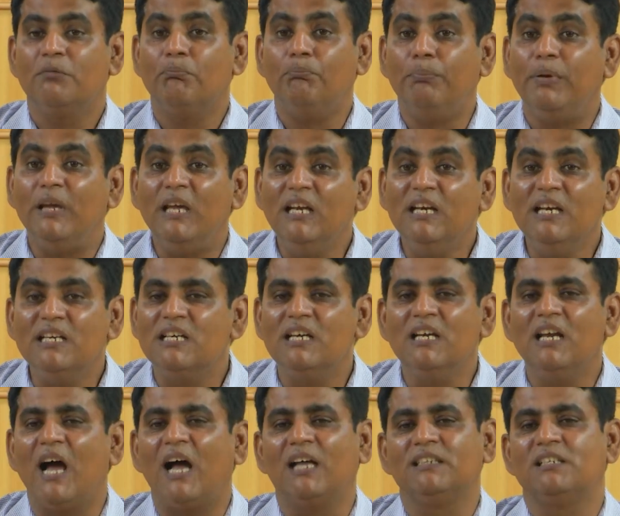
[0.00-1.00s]

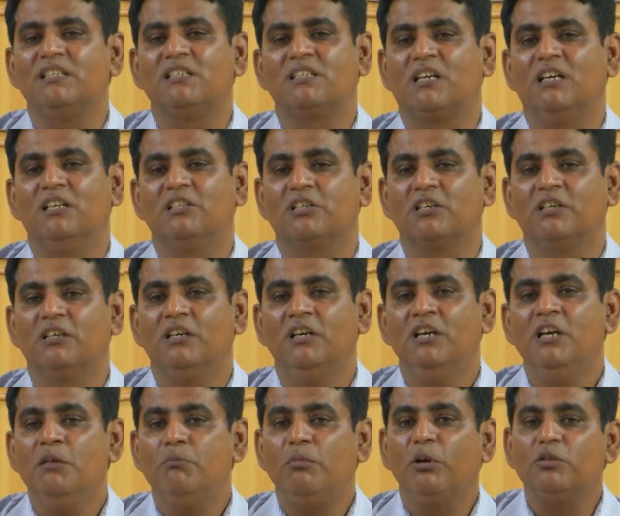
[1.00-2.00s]
belittle others' culture,
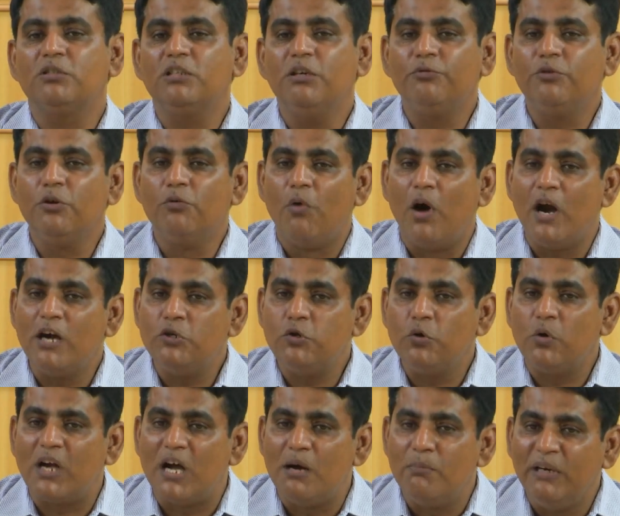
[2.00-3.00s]
because if you want to
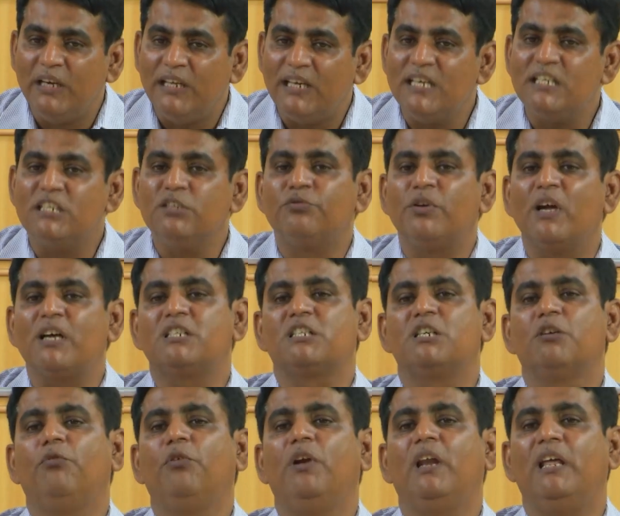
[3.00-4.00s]
communicate
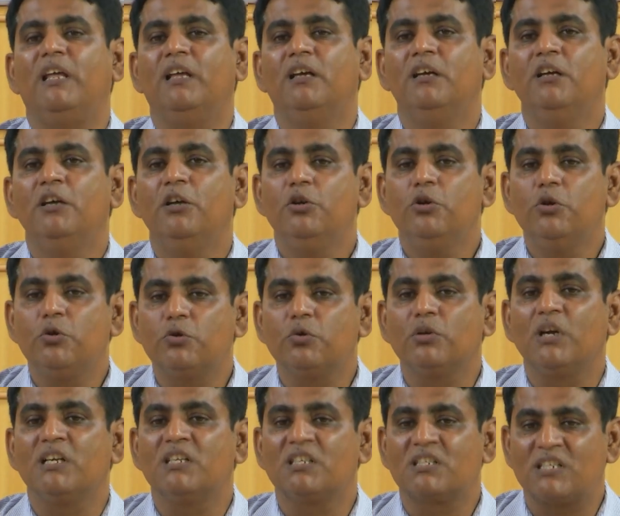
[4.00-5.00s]
effectively, you should
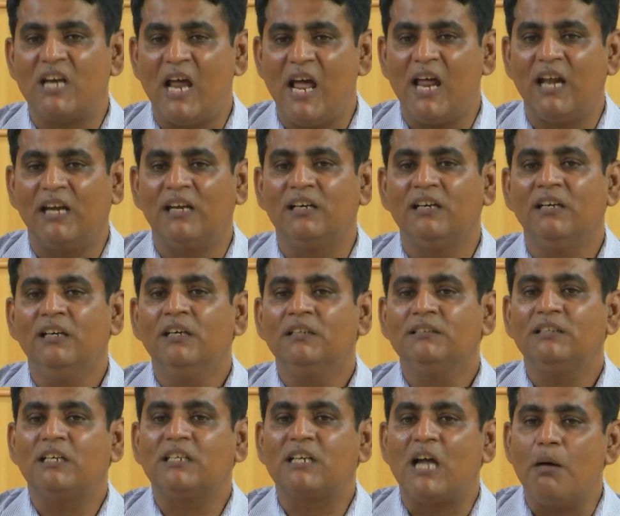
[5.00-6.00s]
understand
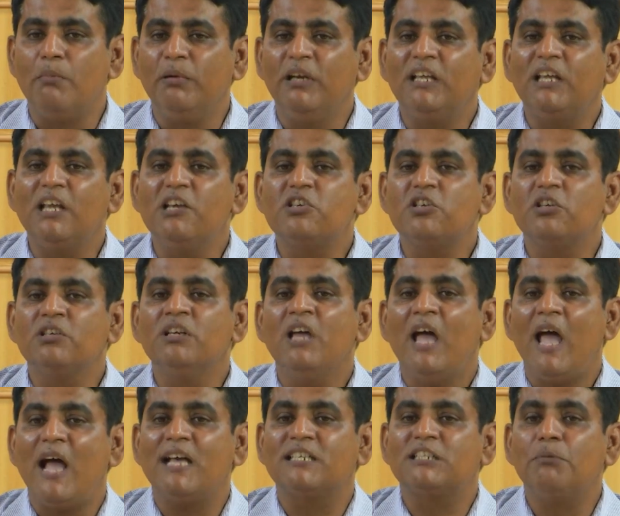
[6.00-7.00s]
that communication
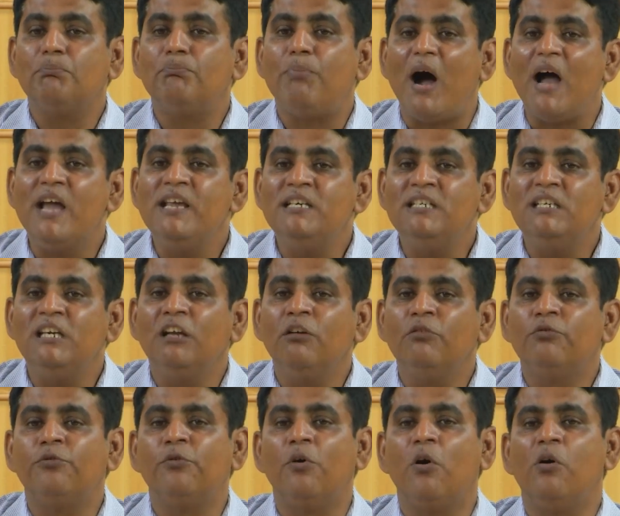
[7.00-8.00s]
has a binding
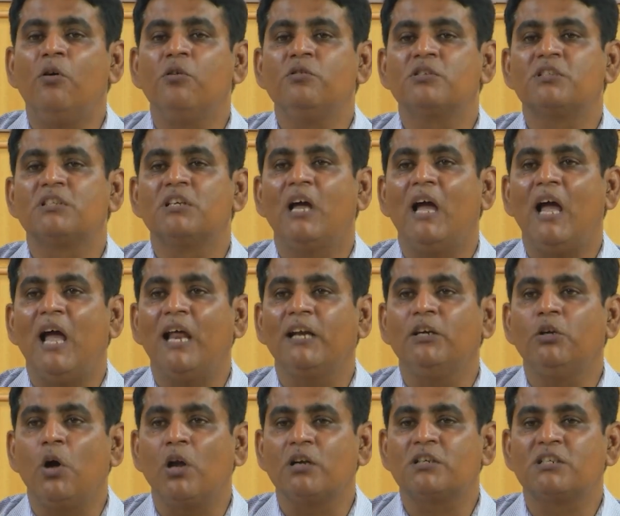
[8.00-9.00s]
force
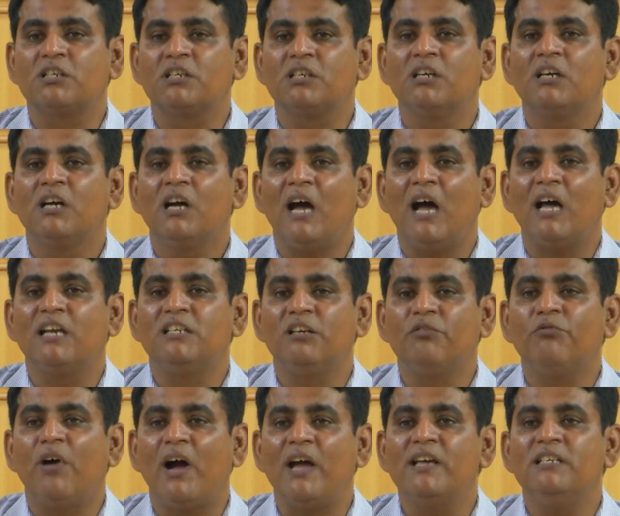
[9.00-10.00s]
and not a
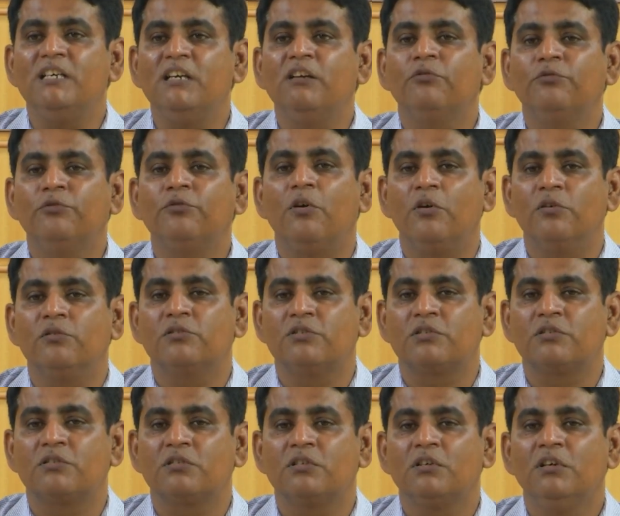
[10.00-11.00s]
dividing
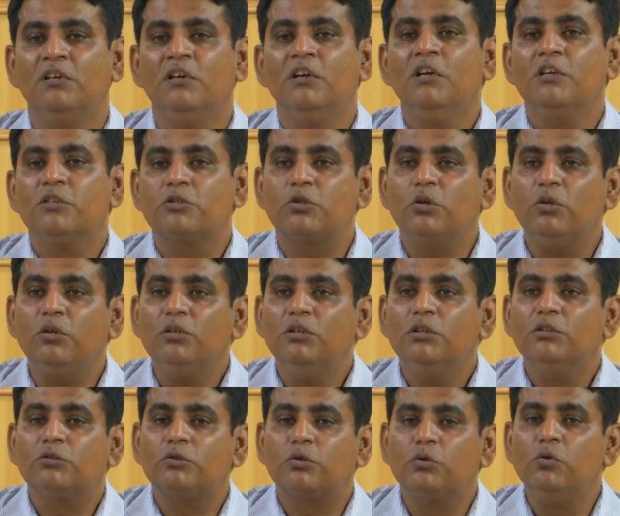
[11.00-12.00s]
force. So
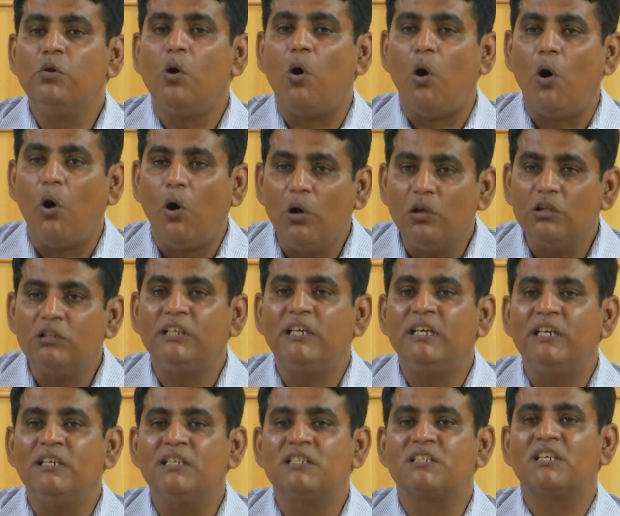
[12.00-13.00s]
through all
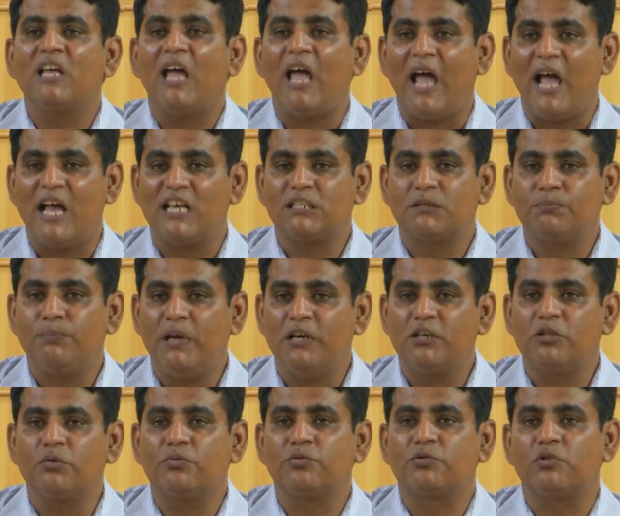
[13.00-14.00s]
these
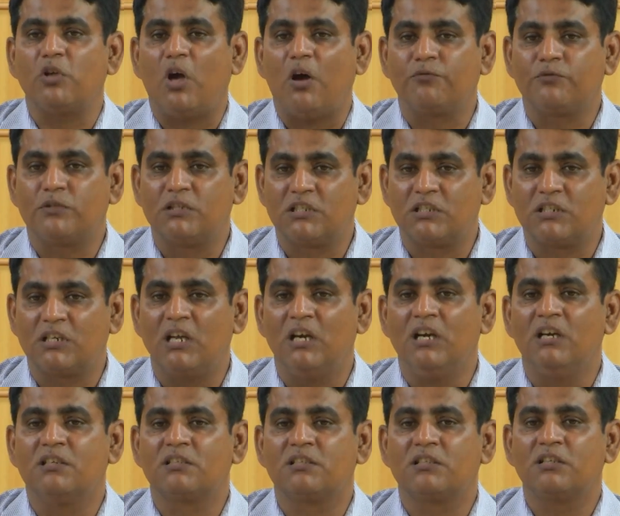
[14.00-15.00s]
aspects of soft
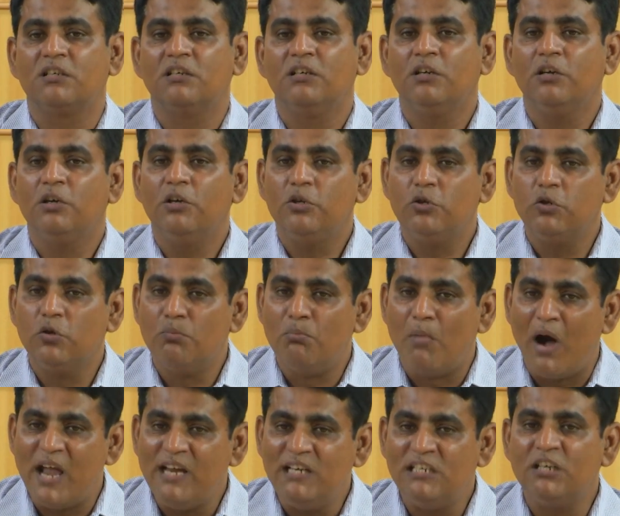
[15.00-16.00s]
skills, you
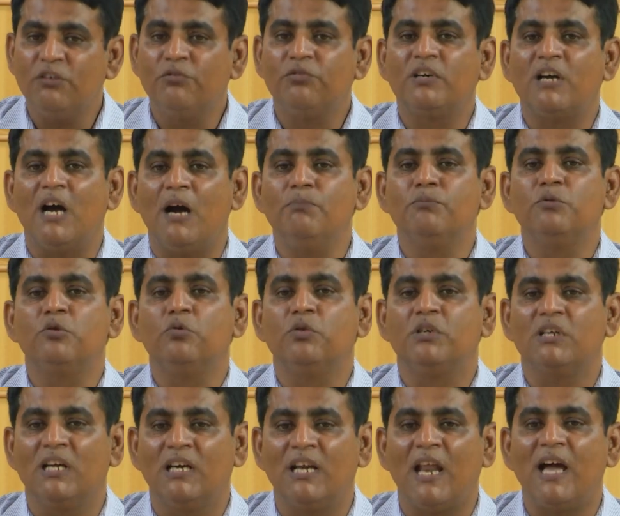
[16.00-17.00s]
might have come to
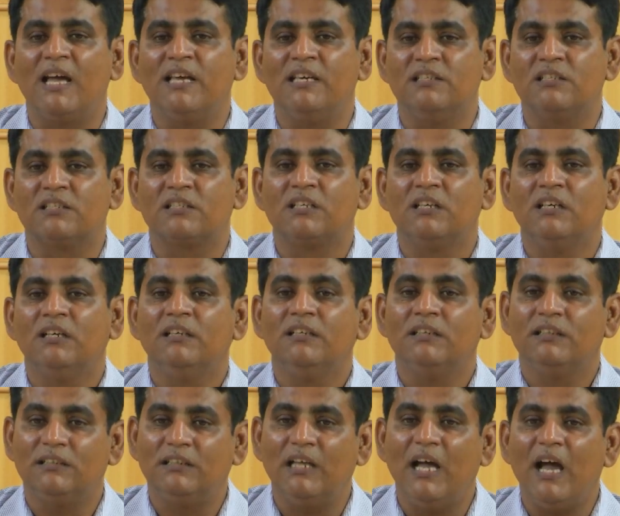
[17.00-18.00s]
realize
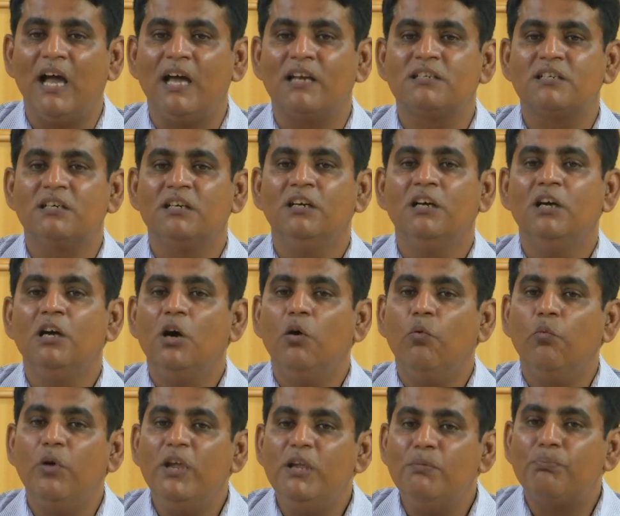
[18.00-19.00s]
that
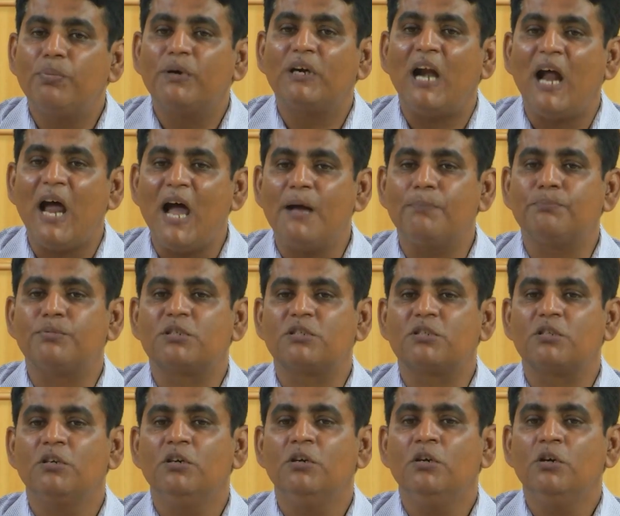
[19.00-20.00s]
we
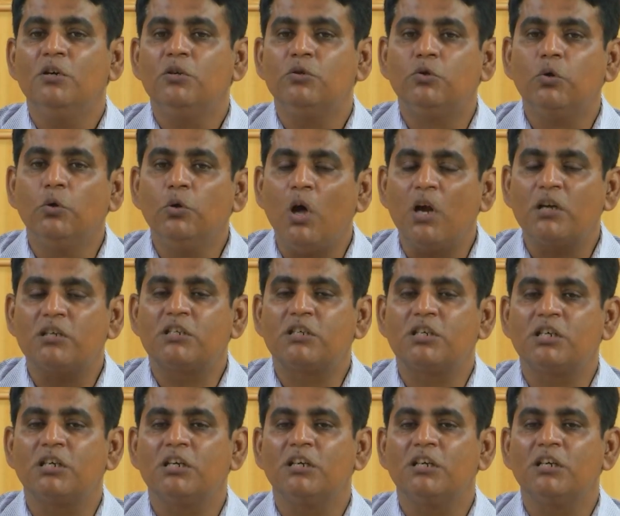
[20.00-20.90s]
perhaps do not